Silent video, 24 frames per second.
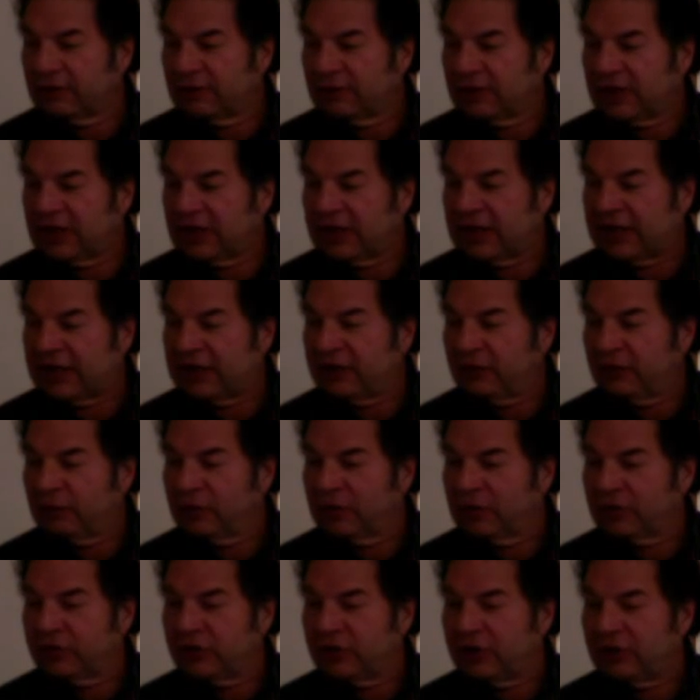and it will.
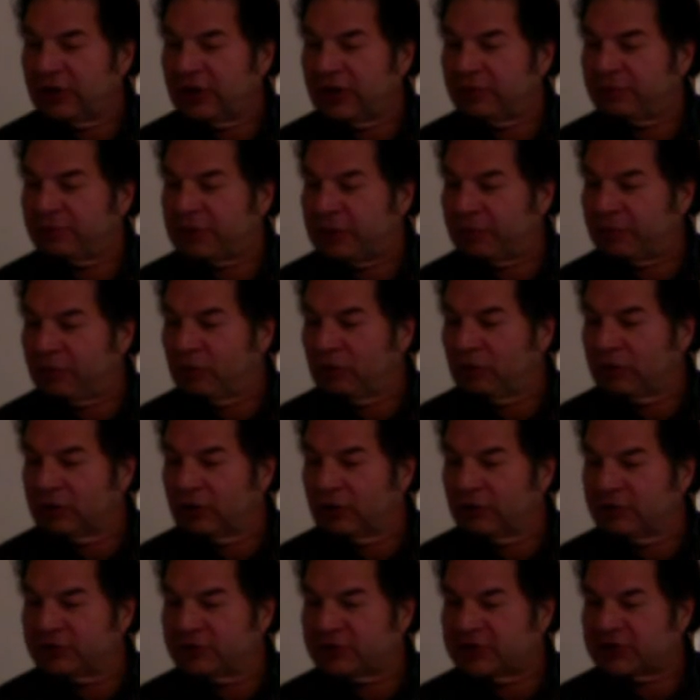People will
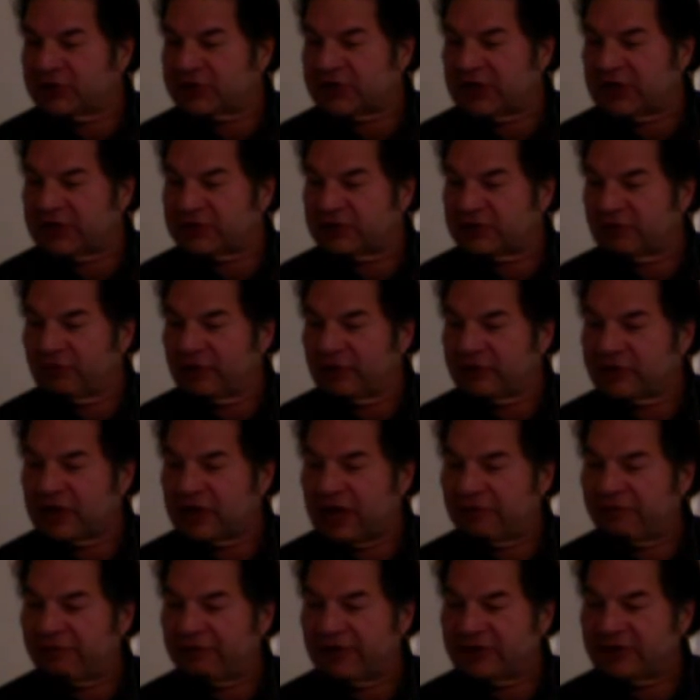lose the sense of what
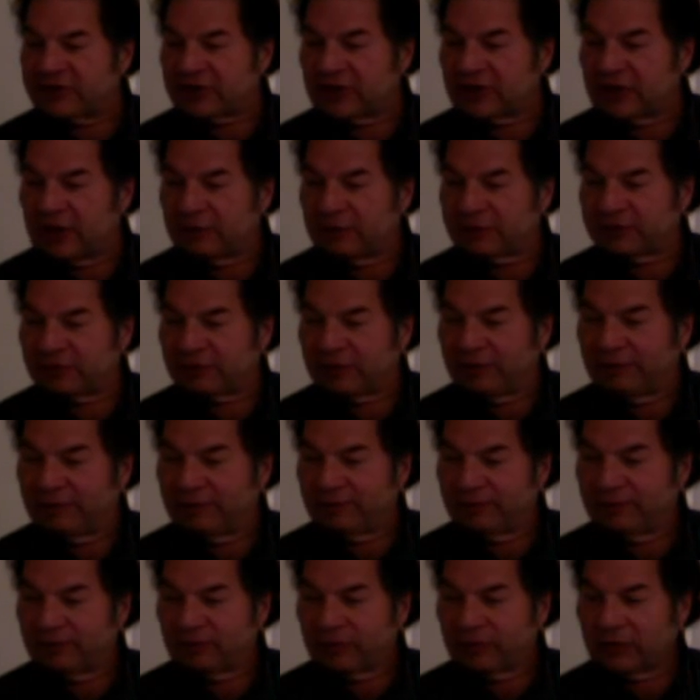typeface it comes from,
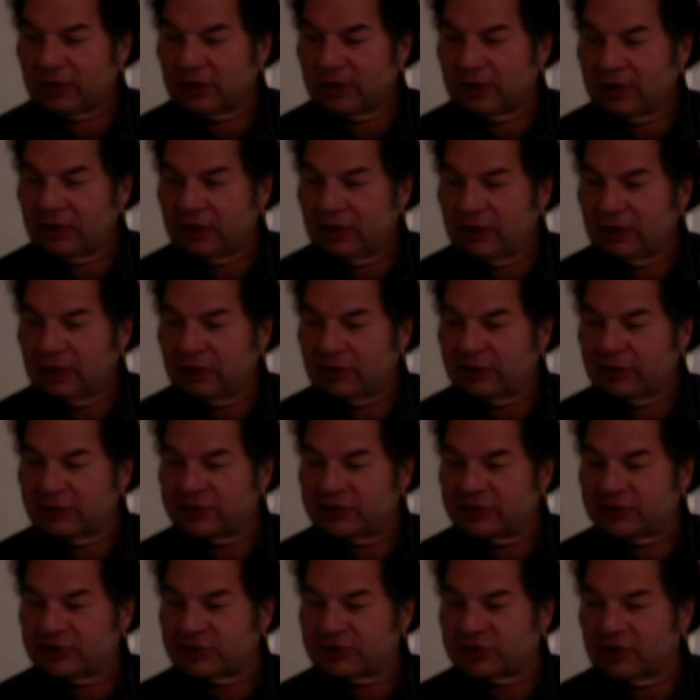because it's
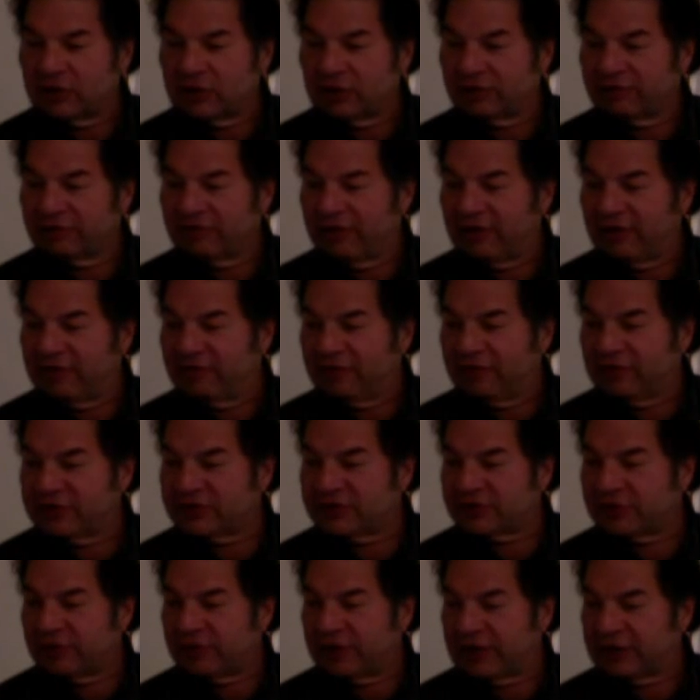just going to look very, very
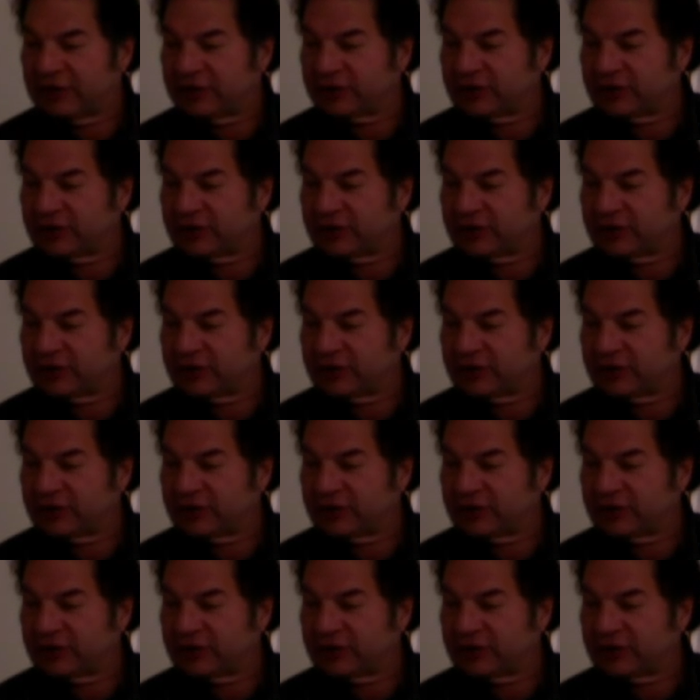strange.